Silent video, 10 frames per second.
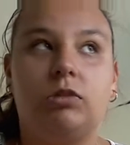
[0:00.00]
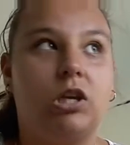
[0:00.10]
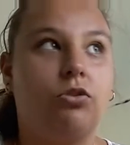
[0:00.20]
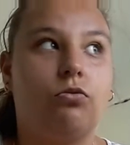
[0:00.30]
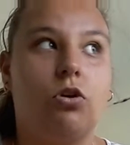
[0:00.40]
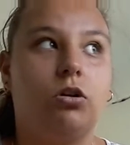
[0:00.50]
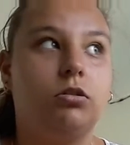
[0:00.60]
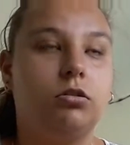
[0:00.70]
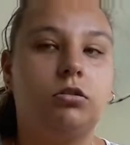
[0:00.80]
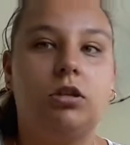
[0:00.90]
later um,
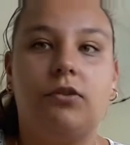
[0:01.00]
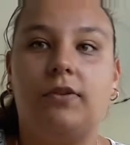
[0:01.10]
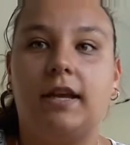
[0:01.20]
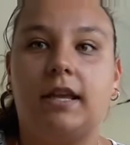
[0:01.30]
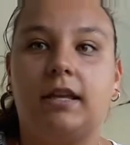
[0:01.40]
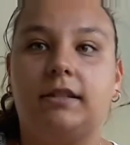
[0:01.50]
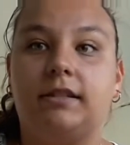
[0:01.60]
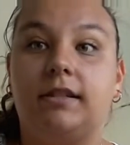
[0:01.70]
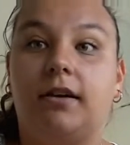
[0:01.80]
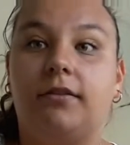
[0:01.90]
on if I get
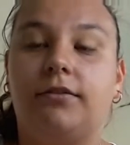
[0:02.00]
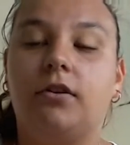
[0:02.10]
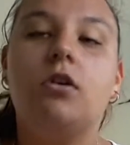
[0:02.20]
stuff